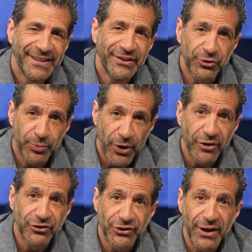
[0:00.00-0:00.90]
in this
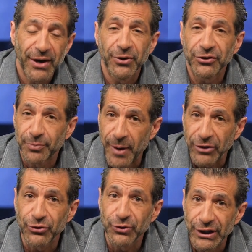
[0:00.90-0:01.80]
project today with a
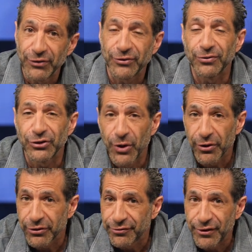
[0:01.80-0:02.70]
special gift of
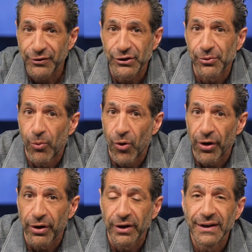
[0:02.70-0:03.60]
$250 or
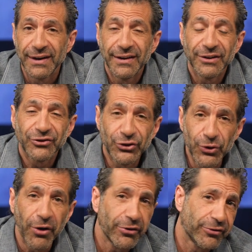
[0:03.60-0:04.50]
more
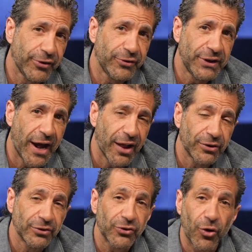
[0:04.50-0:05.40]

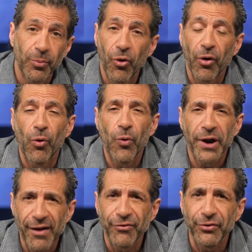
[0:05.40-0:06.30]
$250 or more, or
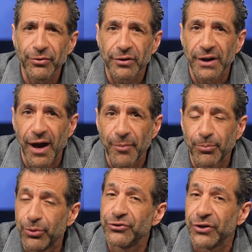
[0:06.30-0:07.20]
whatever
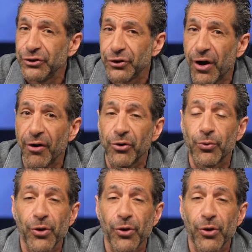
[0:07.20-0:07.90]
God puts on your heart or